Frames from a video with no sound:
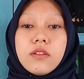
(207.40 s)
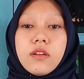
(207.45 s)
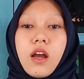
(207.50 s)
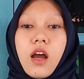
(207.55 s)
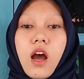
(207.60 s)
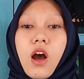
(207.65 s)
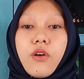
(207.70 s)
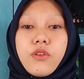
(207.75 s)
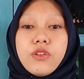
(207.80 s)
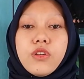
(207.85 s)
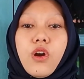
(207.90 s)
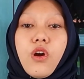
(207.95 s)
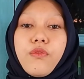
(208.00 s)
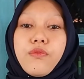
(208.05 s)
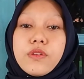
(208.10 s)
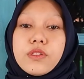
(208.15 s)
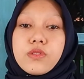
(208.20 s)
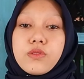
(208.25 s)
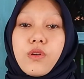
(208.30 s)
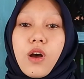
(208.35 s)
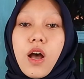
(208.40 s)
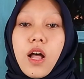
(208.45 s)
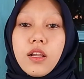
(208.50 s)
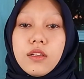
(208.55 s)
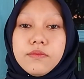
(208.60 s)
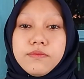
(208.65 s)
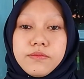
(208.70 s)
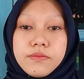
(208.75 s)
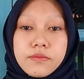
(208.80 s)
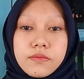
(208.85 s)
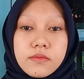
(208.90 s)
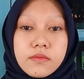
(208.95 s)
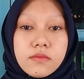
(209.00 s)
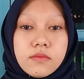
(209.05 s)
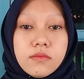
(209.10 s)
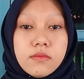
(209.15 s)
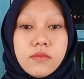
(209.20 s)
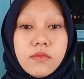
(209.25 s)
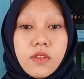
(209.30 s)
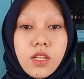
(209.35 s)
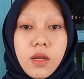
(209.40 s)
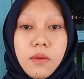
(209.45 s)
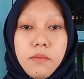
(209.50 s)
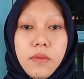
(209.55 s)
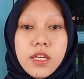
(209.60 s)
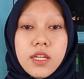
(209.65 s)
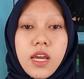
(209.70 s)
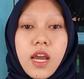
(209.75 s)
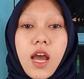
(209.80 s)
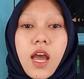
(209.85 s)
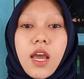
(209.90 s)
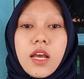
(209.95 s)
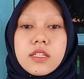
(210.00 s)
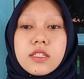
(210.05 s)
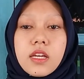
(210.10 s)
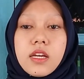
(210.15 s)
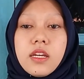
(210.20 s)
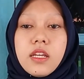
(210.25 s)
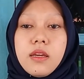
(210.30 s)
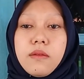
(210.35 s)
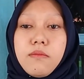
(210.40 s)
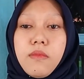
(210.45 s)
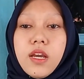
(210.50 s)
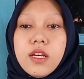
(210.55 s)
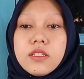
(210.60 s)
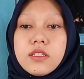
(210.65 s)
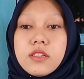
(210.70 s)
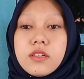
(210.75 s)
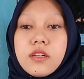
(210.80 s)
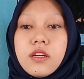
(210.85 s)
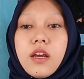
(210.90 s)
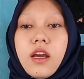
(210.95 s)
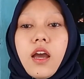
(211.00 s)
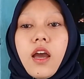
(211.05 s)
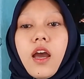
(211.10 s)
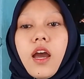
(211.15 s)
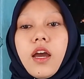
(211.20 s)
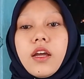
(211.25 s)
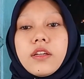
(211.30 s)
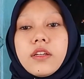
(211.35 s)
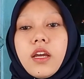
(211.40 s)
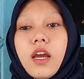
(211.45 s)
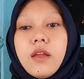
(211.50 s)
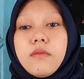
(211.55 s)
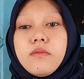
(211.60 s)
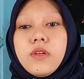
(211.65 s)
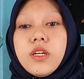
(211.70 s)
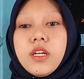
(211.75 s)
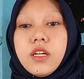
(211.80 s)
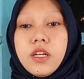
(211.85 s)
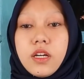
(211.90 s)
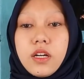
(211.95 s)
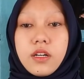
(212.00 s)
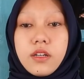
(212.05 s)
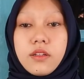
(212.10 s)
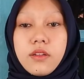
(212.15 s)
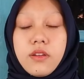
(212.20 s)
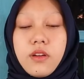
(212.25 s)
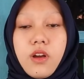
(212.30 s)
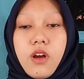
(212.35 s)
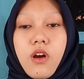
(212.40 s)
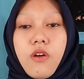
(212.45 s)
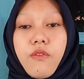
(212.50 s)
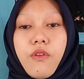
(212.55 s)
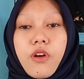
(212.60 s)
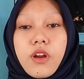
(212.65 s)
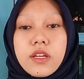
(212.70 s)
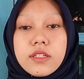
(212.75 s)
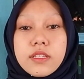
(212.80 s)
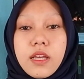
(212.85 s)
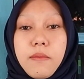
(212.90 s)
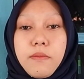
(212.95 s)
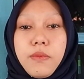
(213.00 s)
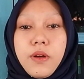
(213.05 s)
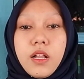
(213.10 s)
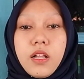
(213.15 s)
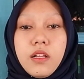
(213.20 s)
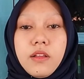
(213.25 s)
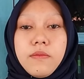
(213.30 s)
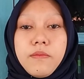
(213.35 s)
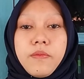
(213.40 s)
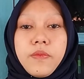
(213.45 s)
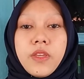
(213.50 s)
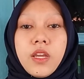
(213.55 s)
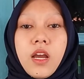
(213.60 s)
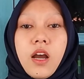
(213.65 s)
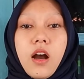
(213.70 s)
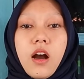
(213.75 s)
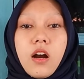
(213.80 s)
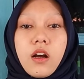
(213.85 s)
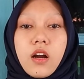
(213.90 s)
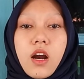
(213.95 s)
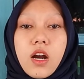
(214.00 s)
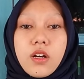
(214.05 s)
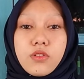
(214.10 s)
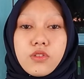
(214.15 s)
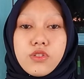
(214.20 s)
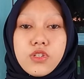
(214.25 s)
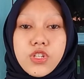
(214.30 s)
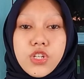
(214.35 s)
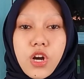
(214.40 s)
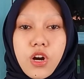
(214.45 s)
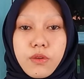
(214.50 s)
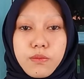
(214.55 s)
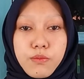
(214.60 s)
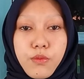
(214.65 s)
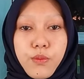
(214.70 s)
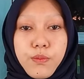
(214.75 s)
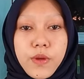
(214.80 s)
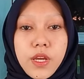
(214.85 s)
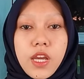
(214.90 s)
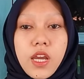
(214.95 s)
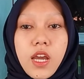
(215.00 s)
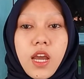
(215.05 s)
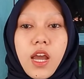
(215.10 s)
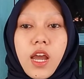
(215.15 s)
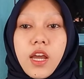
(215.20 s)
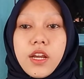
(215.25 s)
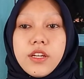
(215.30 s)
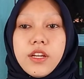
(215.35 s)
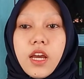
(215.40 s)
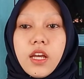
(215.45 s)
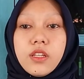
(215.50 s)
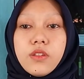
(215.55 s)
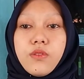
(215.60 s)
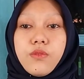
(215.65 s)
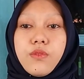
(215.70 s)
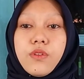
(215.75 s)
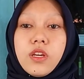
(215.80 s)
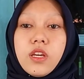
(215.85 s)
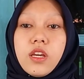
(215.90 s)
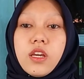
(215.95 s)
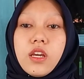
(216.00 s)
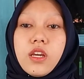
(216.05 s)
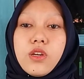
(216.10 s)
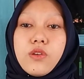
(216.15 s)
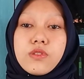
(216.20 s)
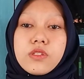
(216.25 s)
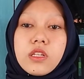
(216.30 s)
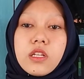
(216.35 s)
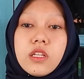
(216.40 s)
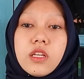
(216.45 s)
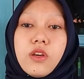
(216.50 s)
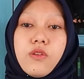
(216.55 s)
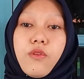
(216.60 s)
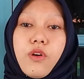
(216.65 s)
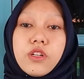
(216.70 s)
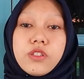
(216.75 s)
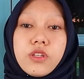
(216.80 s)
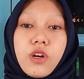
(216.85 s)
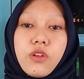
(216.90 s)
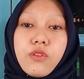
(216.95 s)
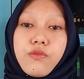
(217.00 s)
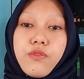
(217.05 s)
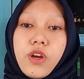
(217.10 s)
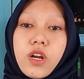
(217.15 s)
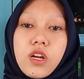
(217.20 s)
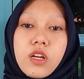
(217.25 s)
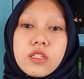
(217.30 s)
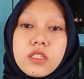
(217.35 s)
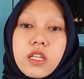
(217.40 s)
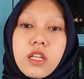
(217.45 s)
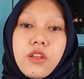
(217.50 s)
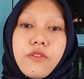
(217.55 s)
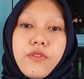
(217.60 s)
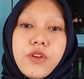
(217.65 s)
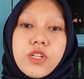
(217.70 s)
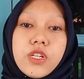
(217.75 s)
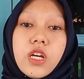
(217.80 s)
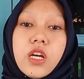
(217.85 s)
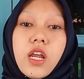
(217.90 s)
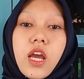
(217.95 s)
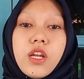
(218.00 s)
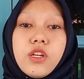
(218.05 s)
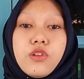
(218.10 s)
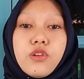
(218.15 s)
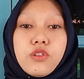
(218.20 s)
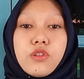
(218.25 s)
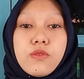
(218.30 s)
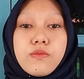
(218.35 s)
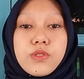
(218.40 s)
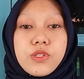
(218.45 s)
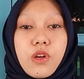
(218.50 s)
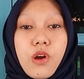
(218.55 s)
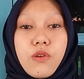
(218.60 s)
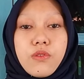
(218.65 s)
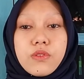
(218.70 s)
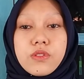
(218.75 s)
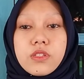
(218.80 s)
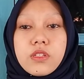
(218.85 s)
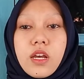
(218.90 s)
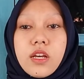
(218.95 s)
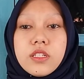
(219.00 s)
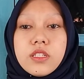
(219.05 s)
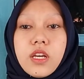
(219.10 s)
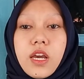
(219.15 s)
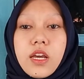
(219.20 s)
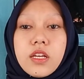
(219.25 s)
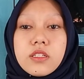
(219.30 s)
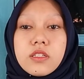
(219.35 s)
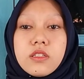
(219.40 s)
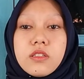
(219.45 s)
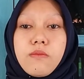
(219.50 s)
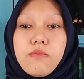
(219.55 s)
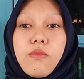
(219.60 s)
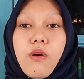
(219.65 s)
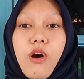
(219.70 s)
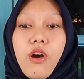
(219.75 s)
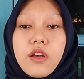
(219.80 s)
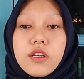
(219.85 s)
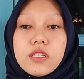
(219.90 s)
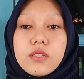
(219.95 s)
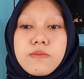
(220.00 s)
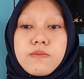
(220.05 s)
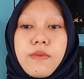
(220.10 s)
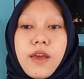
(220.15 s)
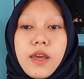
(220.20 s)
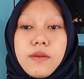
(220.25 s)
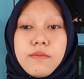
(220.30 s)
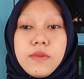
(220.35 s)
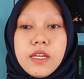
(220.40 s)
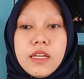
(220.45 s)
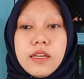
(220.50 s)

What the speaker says: audio-visual media has an image and can be heard. For example, a cartoon short movie that we usually watch on various television and YouTube shows such as The Boys Baby.